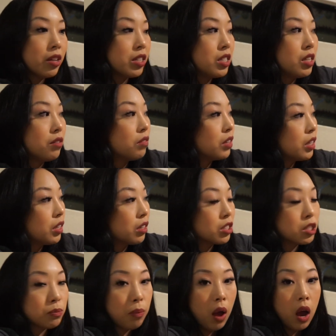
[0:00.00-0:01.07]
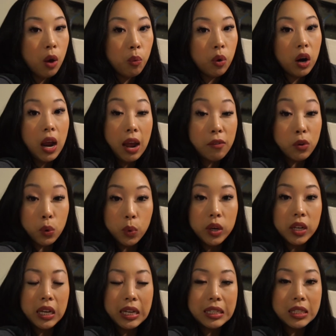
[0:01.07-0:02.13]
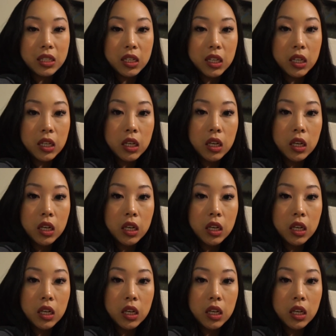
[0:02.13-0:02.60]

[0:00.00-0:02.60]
T V in a spot where everyone can see,